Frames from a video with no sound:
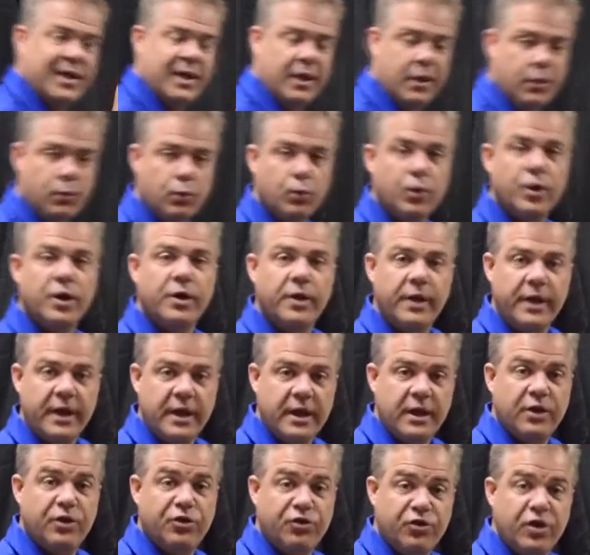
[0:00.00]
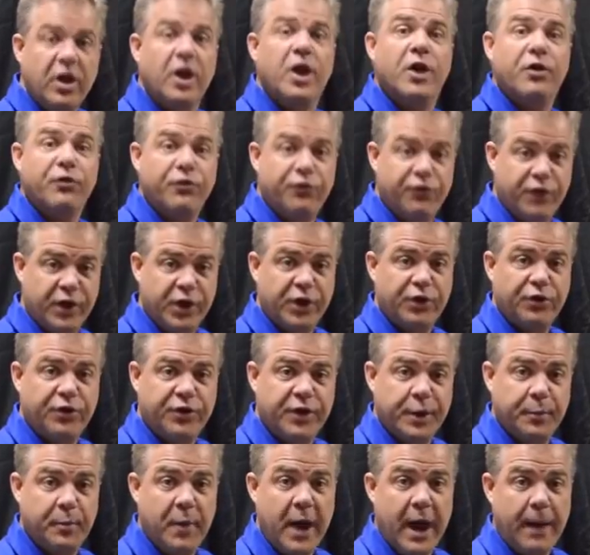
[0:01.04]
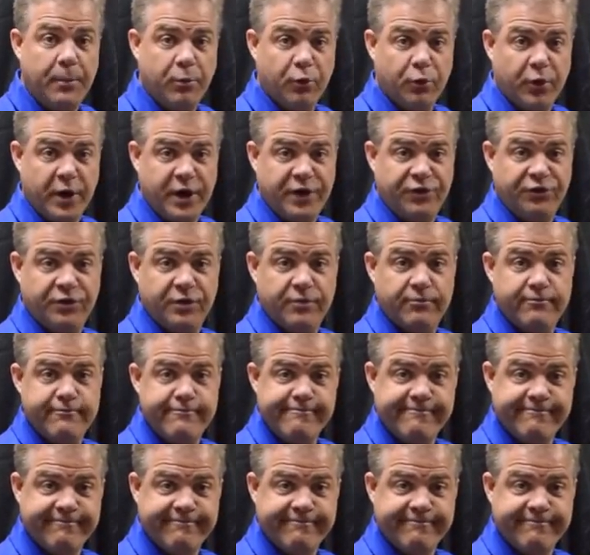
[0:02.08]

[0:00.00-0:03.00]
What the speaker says: it really is fingertip operation.